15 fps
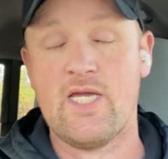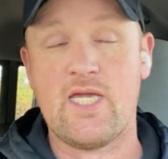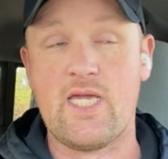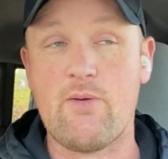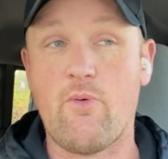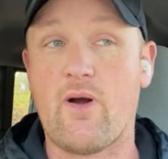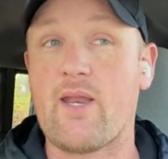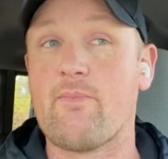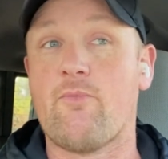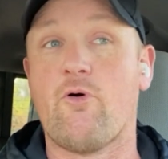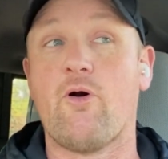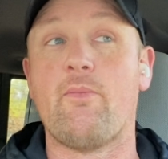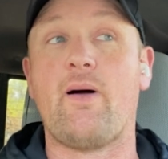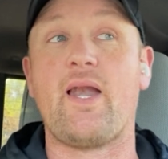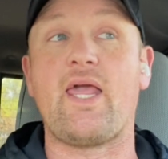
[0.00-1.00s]
He wanted
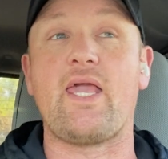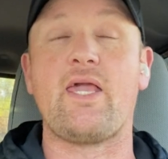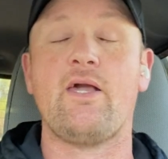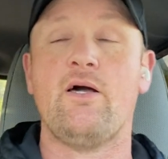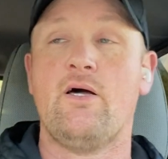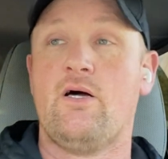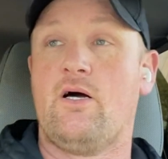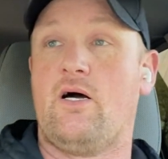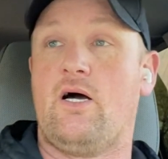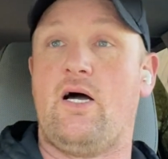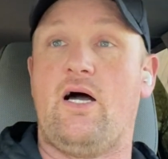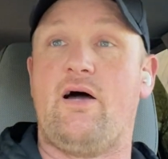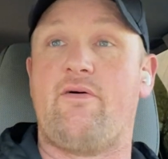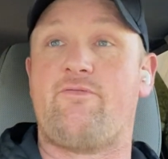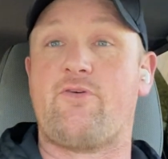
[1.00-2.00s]
more money
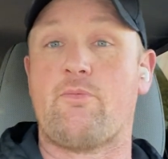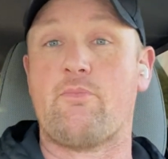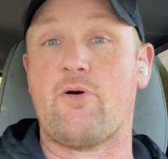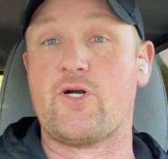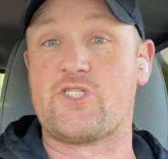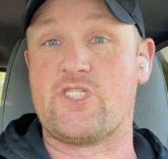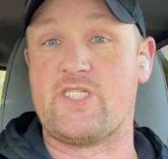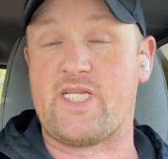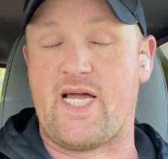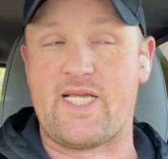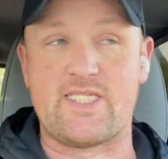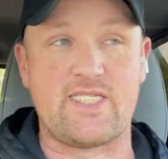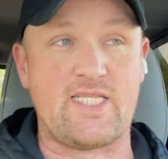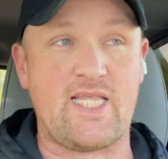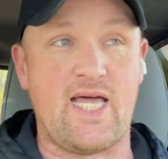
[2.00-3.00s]
for
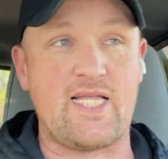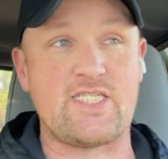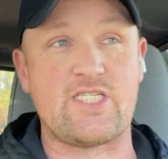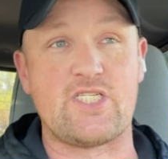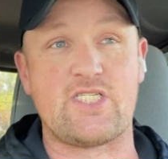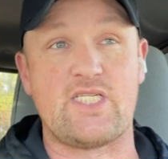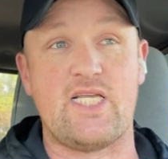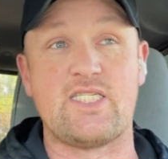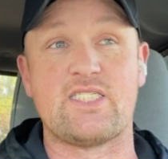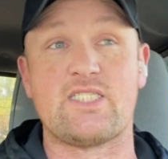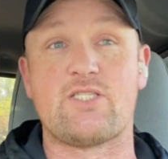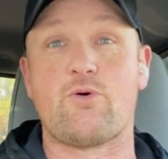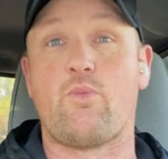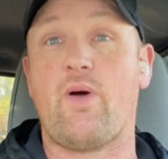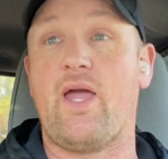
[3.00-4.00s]
merchandise. And that just
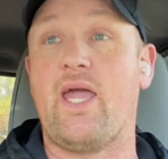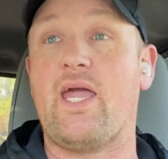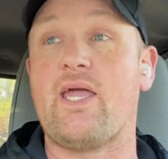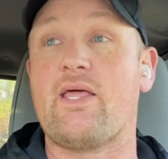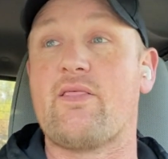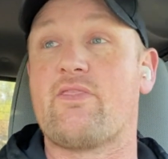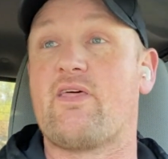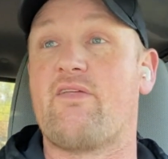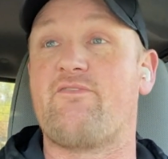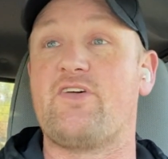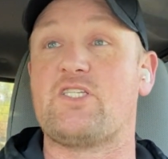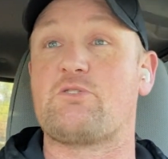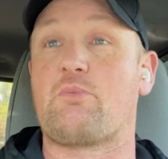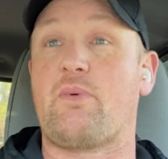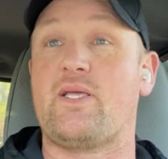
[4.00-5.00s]
isn't the way that
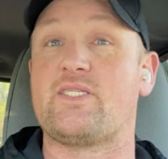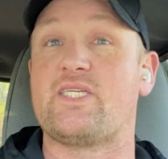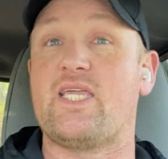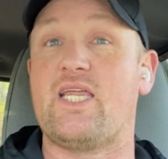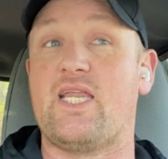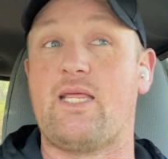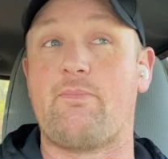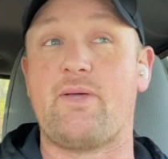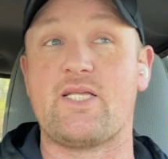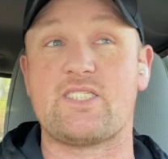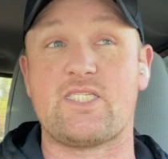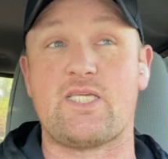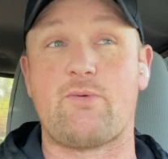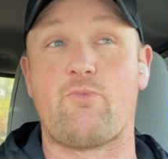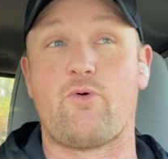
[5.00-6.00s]
Vince McMahon did it. He
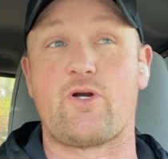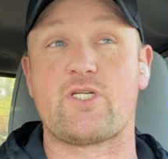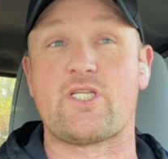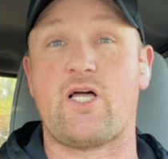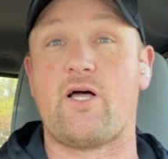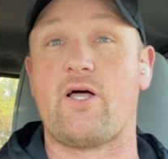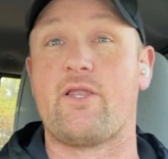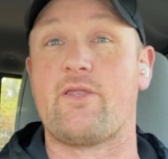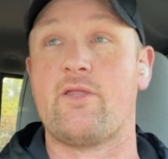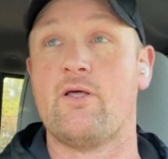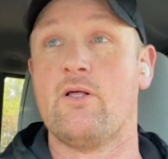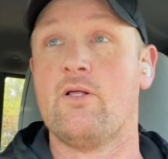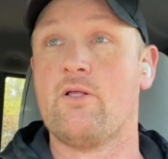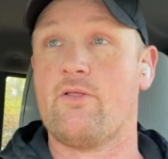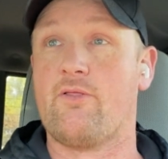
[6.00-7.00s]
basically worked on,
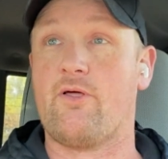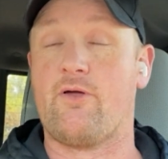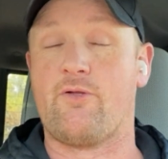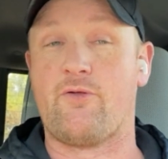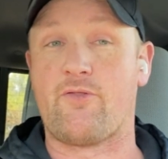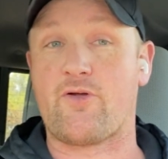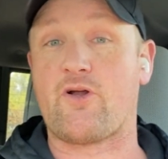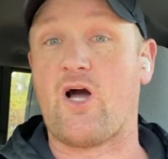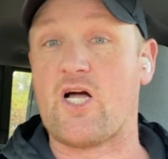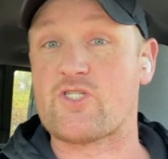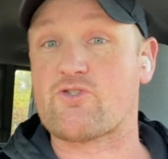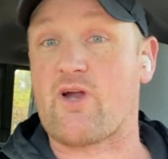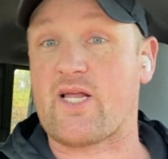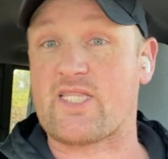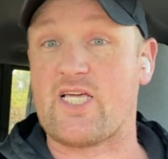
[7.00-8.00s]
you know, the
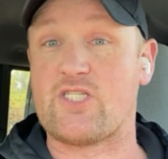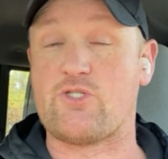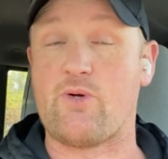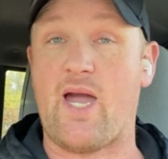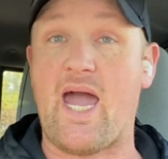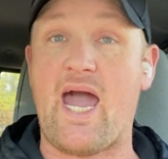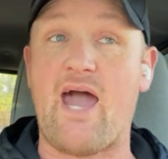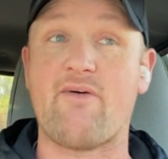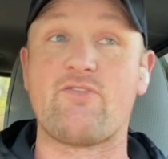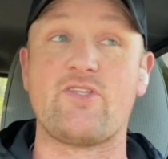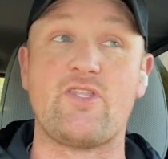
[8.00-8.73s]
contract that you have.